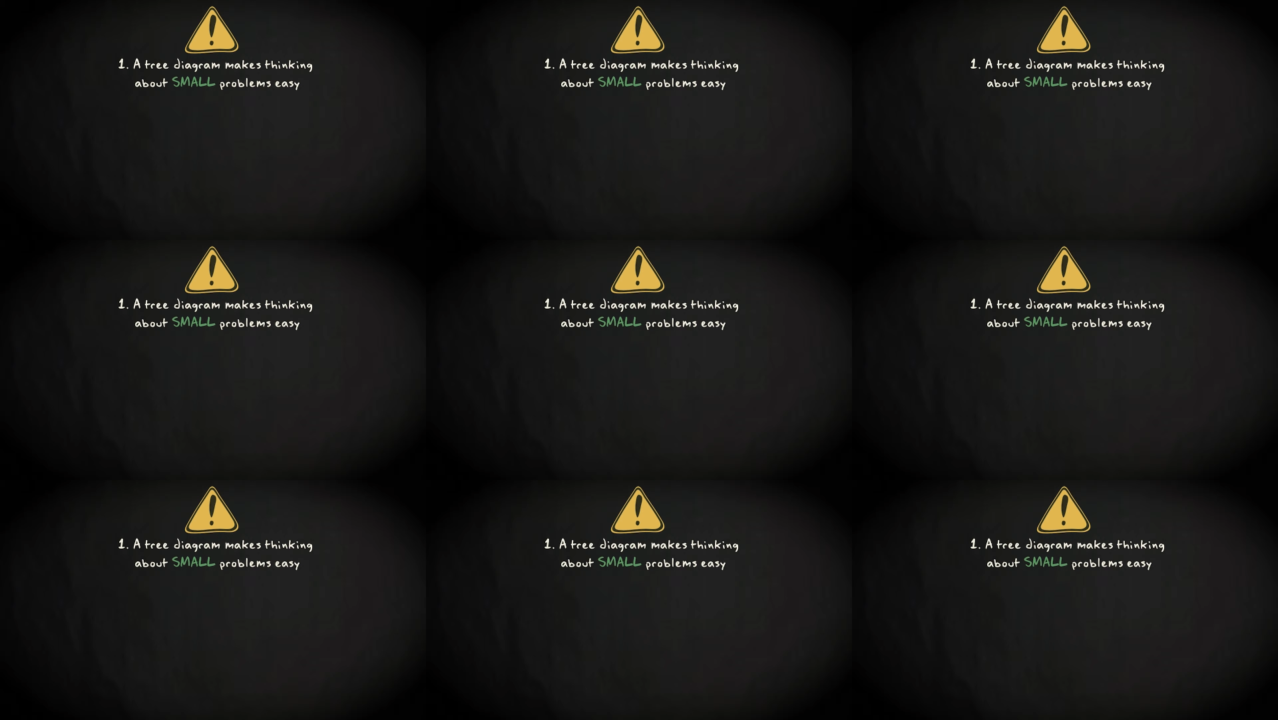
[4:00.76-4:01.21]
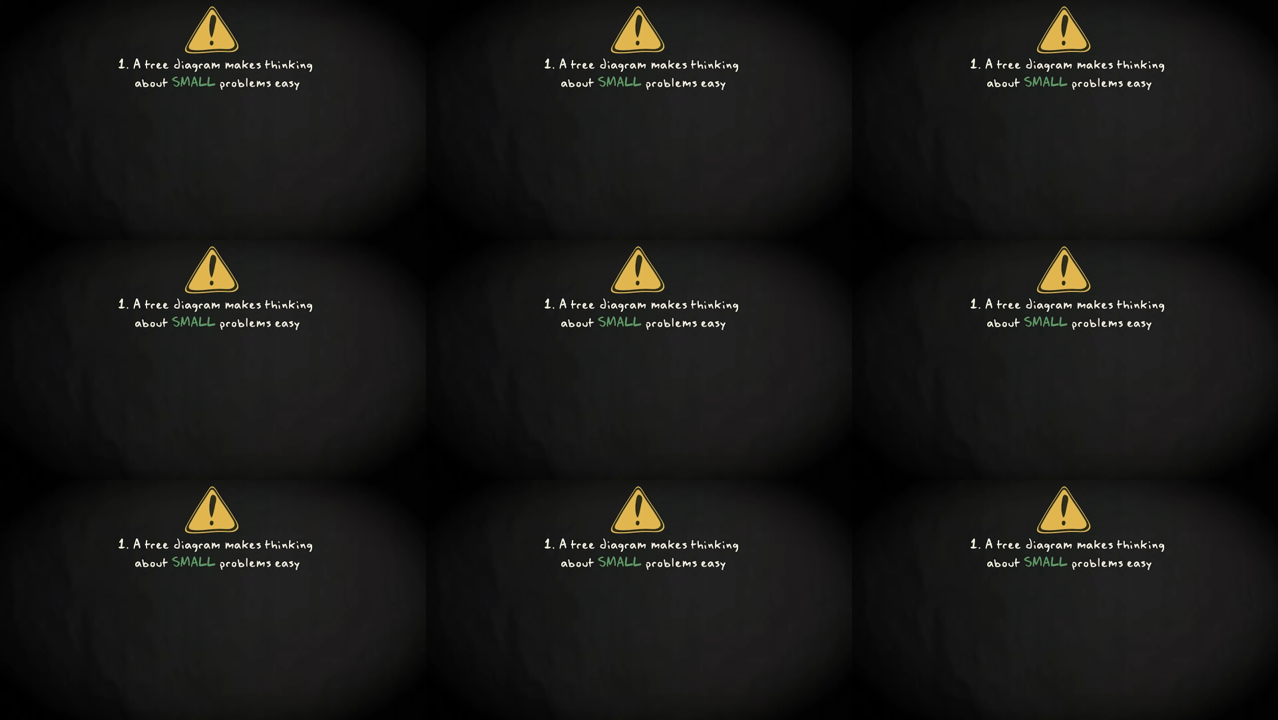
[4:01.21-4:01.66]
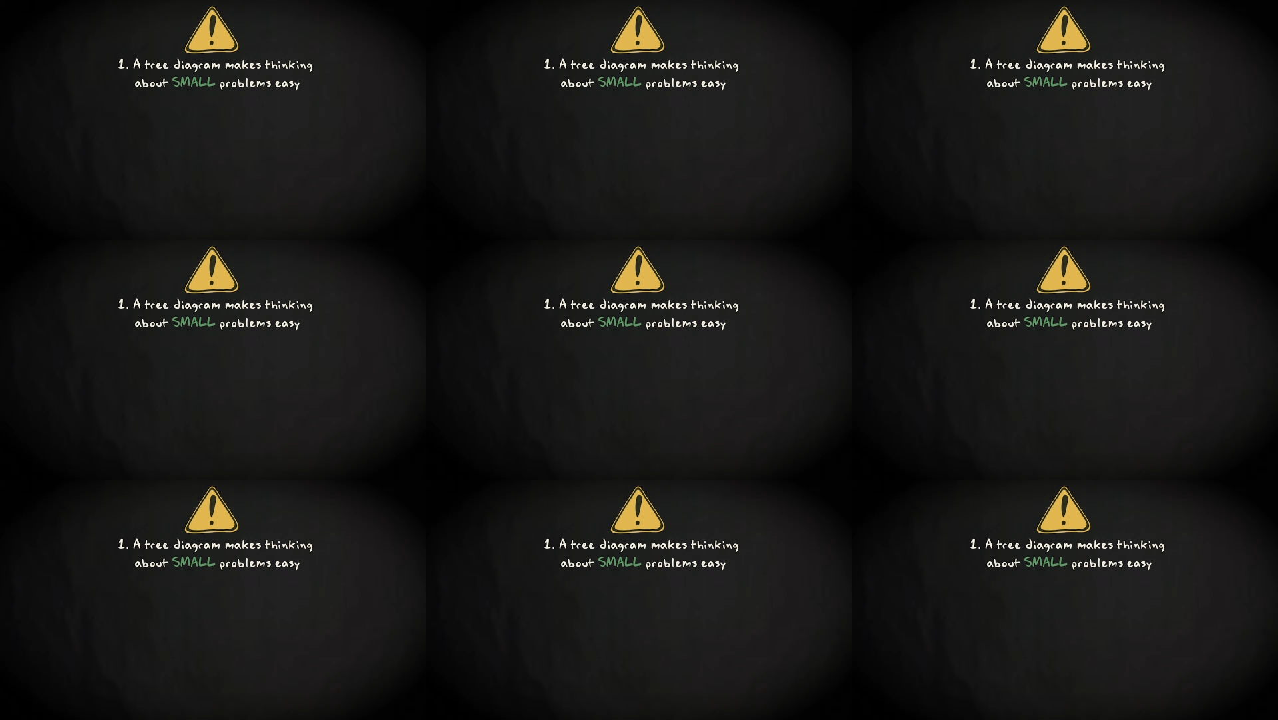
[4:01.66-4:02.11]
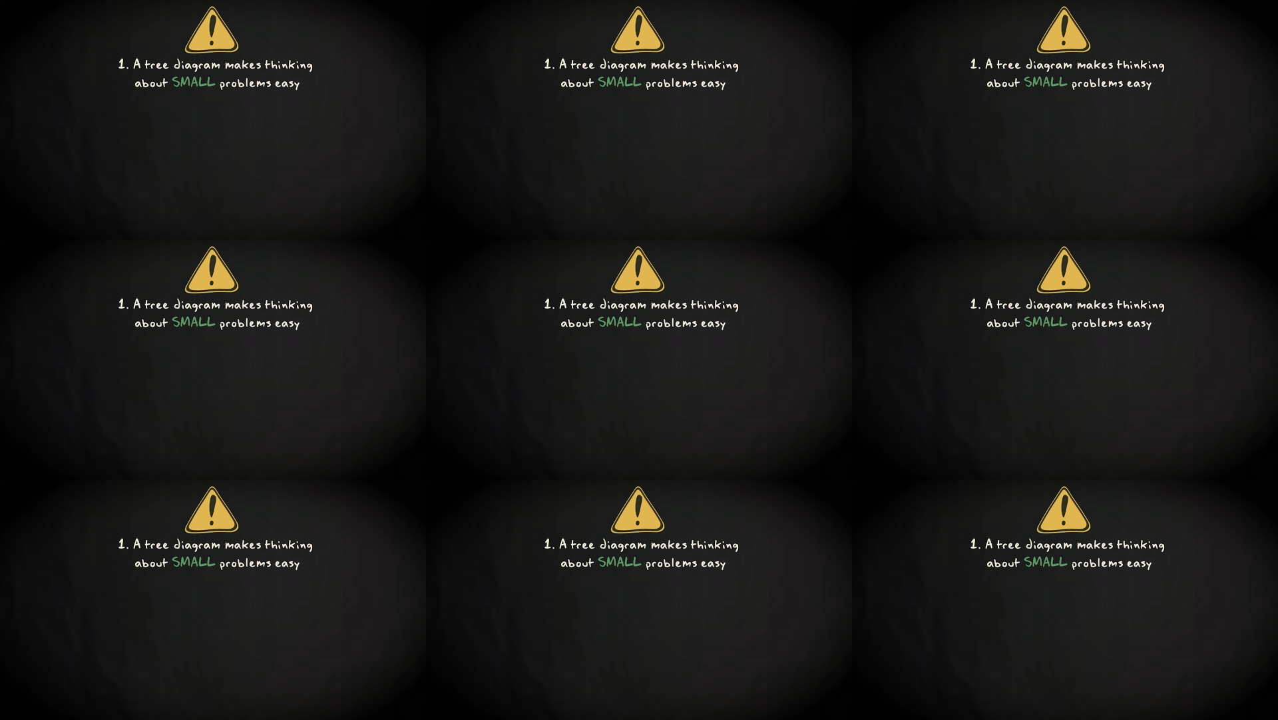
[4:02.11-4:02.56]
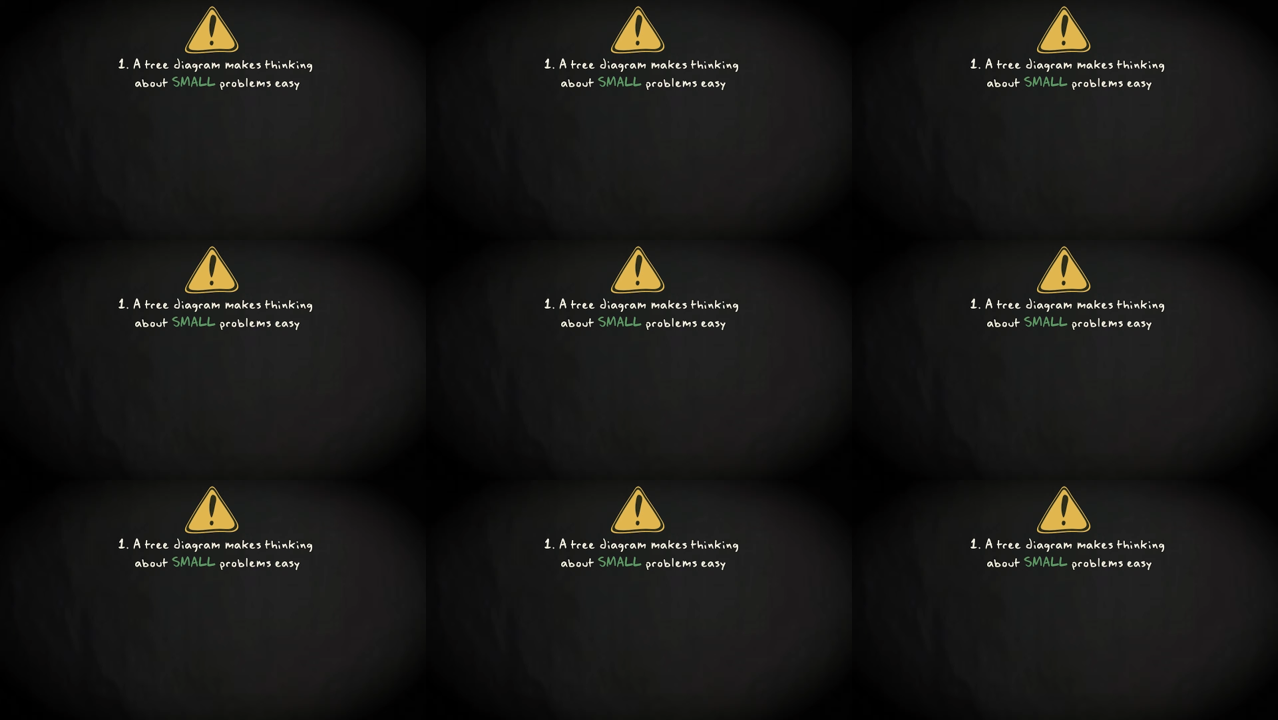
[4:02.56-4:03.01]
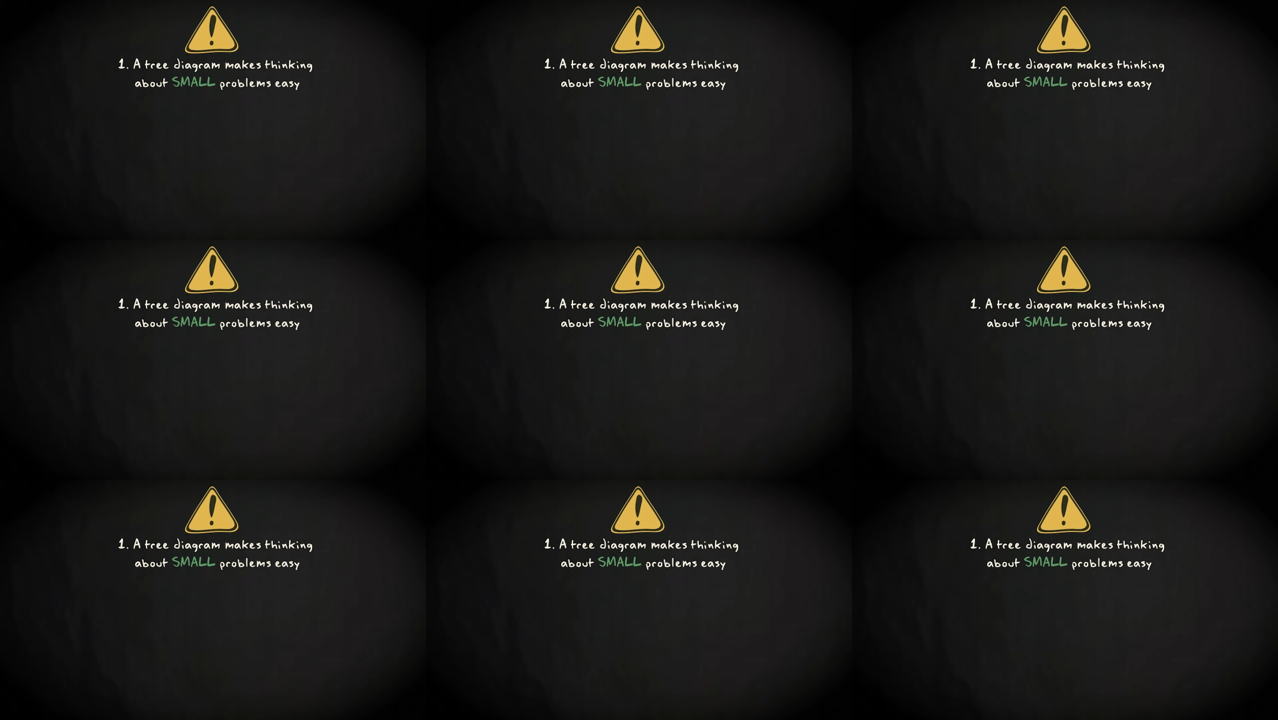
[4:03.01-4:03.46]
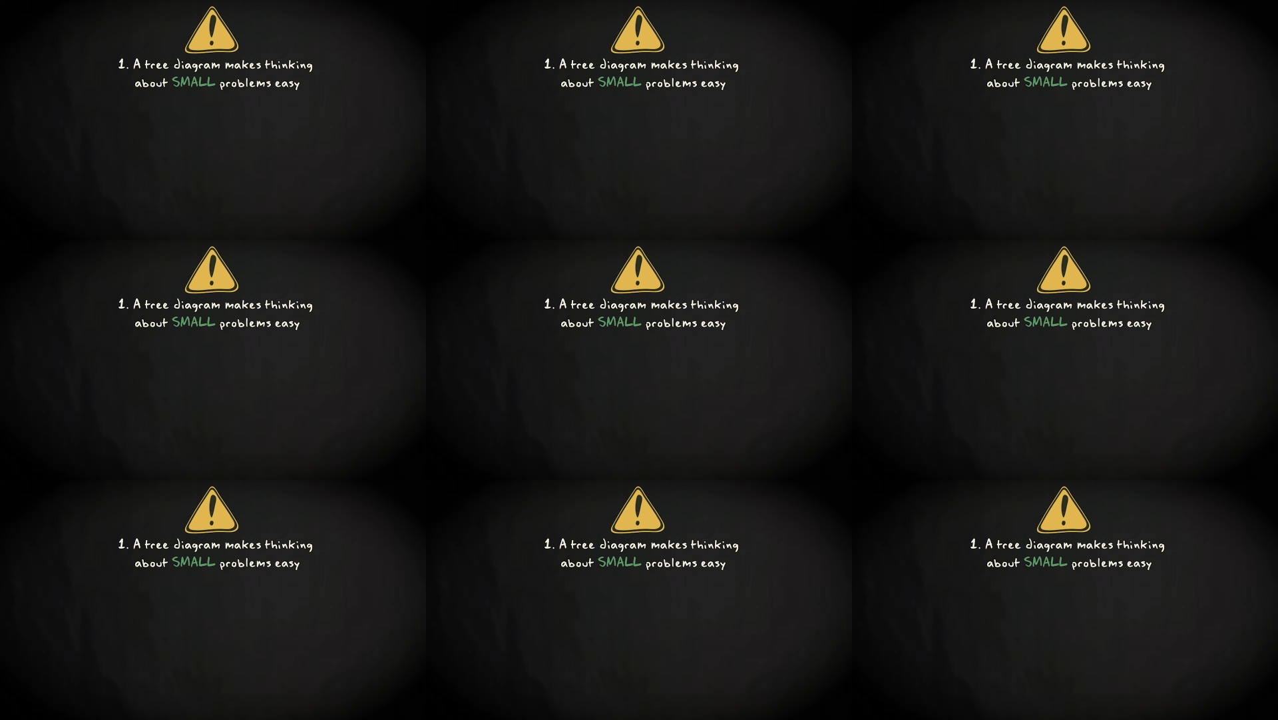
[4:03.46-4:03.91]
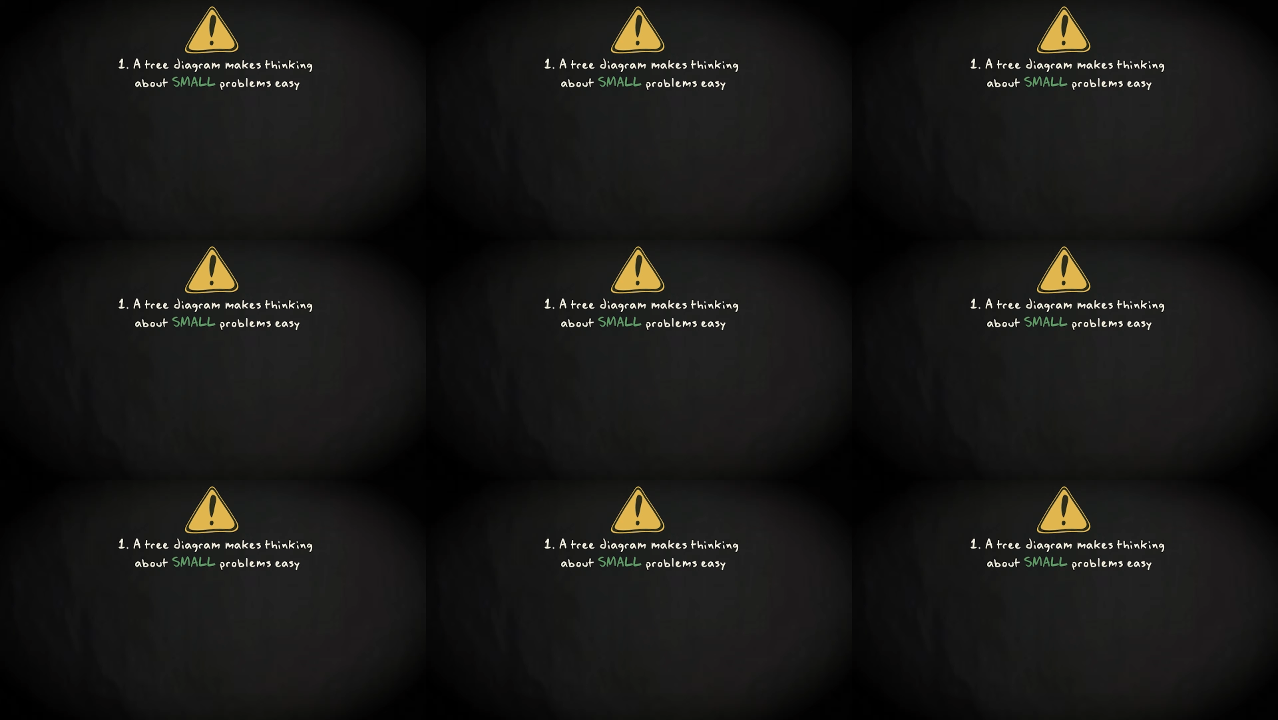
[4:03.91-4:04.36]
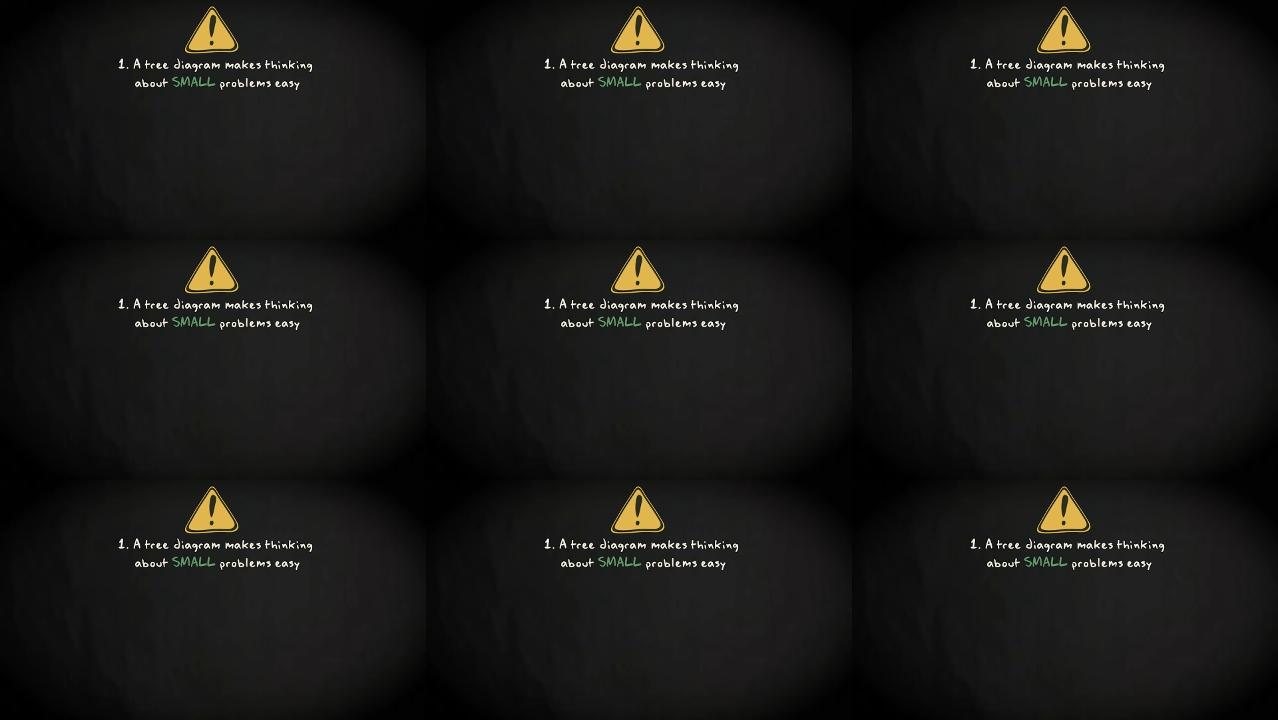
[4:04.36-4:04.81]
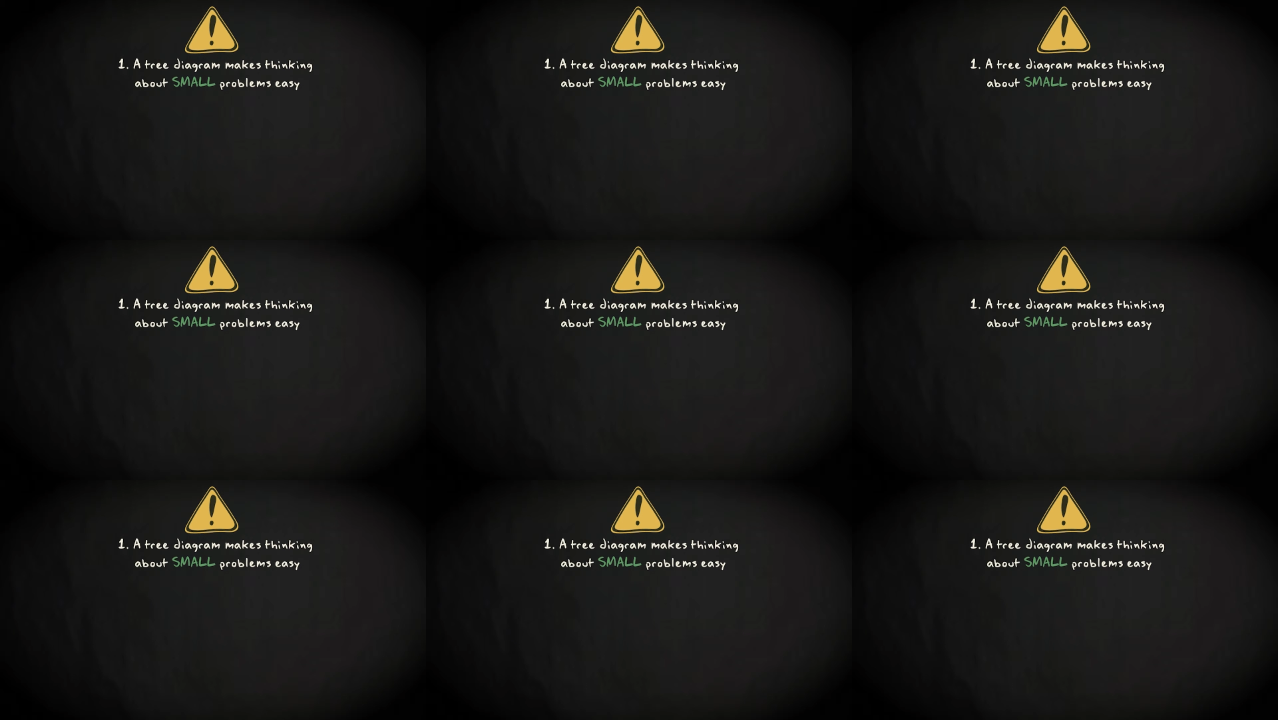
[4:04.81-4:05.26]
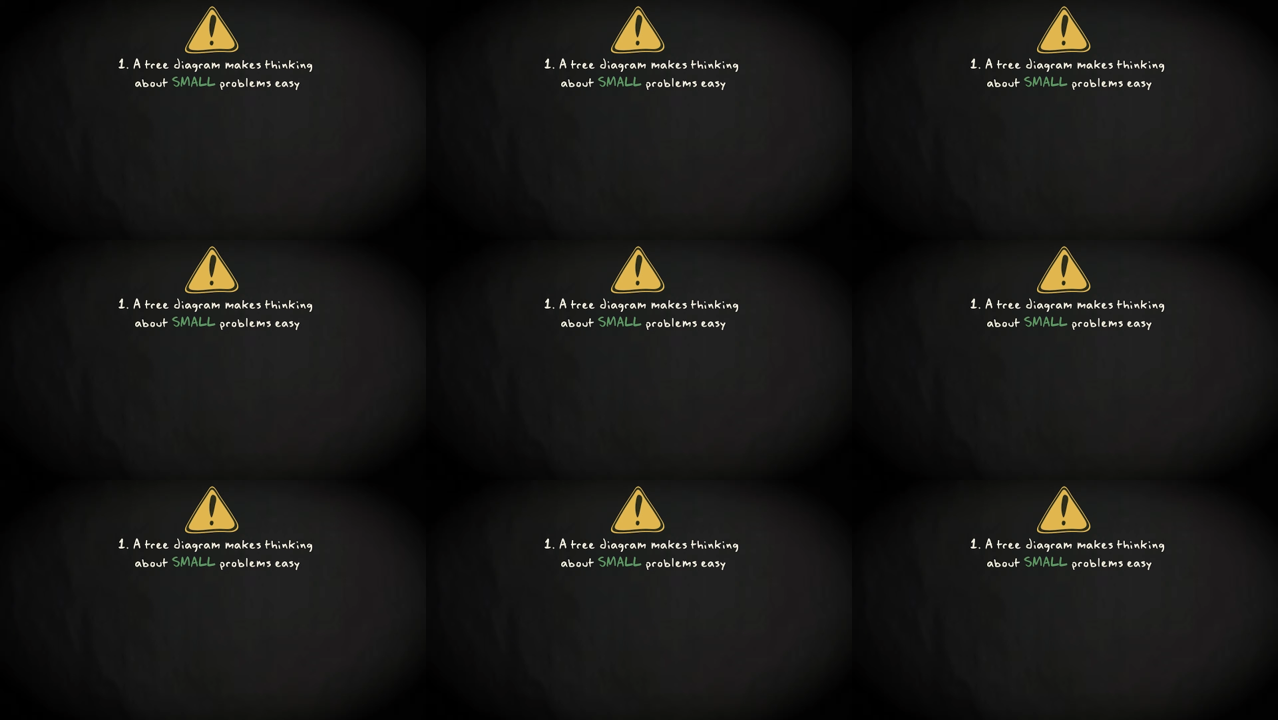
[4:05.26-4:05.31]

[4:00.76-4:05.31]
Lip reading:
(no speaker visible)